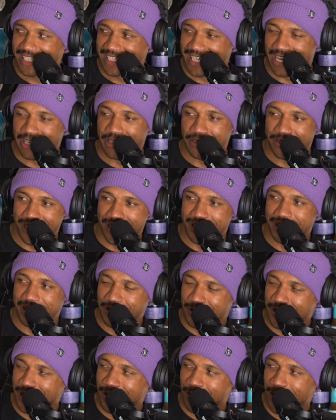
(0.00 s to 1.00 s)
Yeah, you
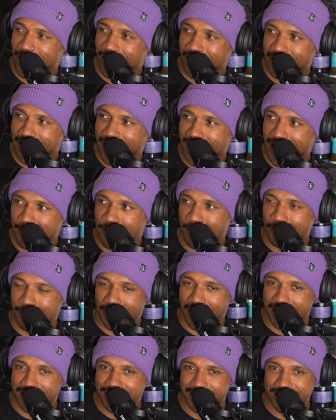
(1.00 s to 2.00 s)
did well on that. I'm
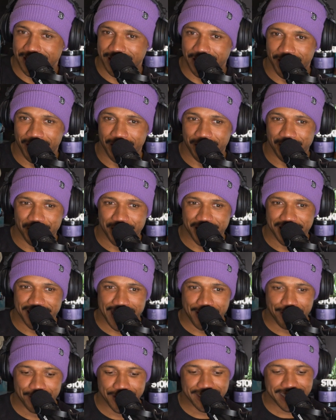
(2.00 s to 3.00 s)
impressed. So
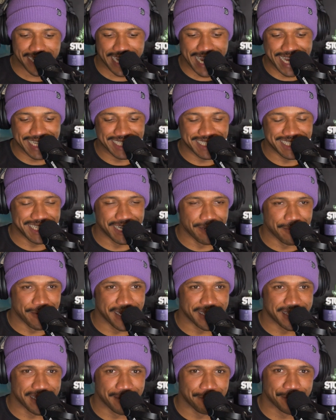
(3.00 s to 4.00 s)
that was Ask C-Dub
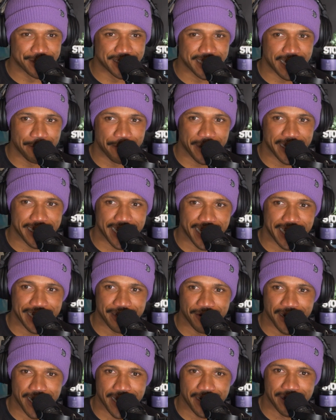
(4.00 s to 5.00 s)
Anything, presented by
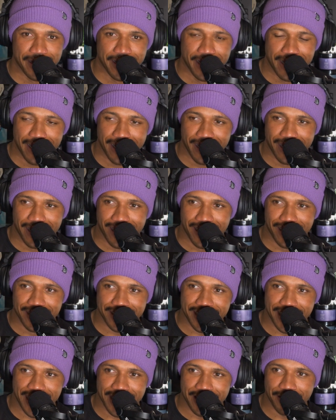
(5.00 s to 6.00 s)
Candy Grind.
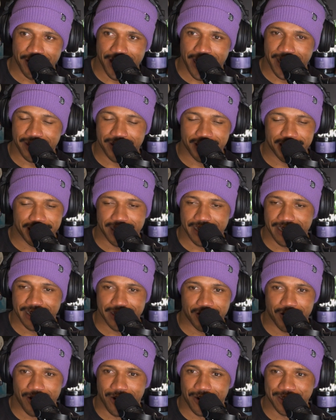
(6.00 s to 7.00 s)
Candy Grind,
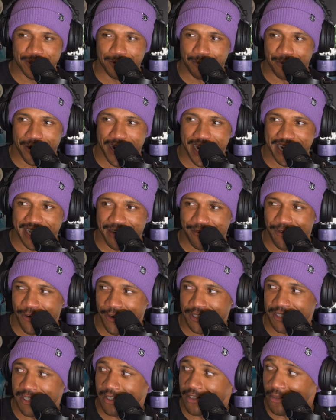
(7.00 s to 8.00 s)
awesome brand. They've
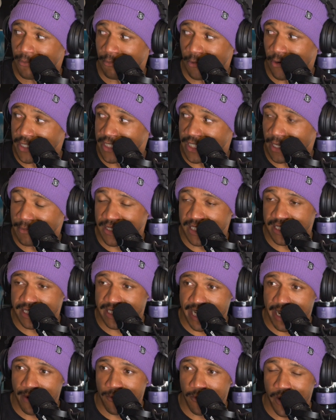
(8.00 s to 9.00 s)
hooked the boys up
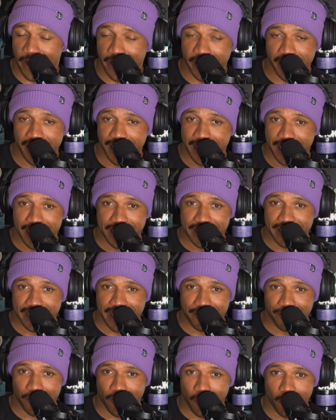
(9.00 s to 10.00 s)
since day one.
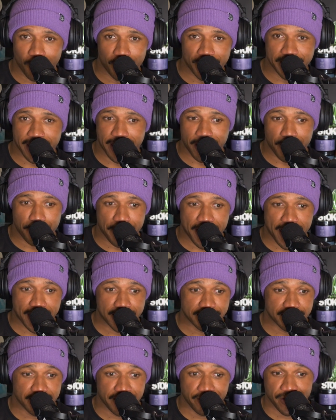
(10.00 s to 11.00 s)
They've always had our
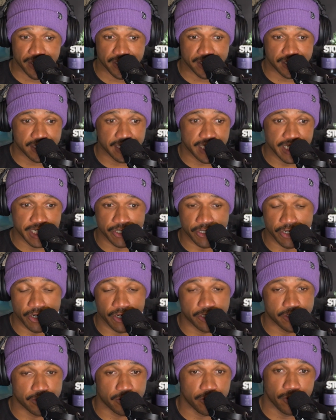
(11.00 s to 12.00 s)
backs, giving us
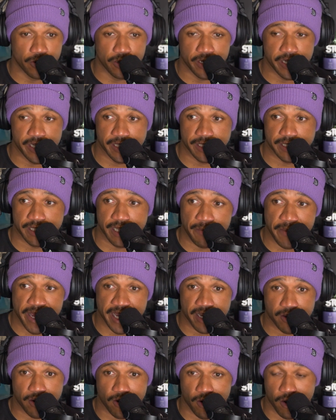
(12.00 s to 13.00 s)
T-shirts, hoodies. They
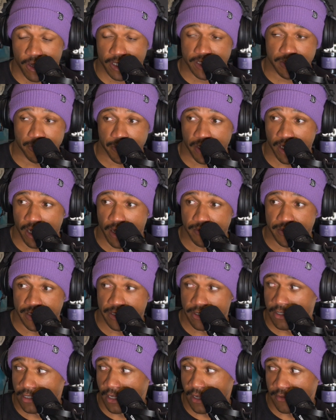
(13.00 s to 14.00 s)
make awesome gloves.
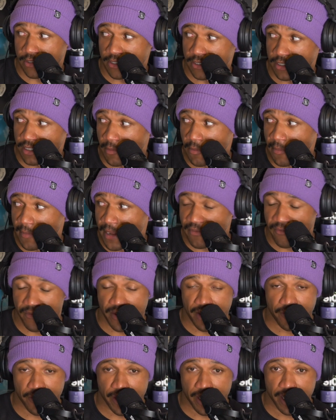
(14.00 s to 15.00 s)
Their gloves are some of my
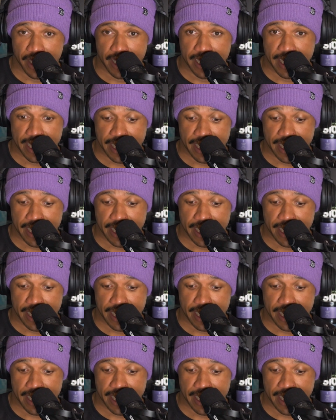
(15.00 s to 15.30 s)
favorite,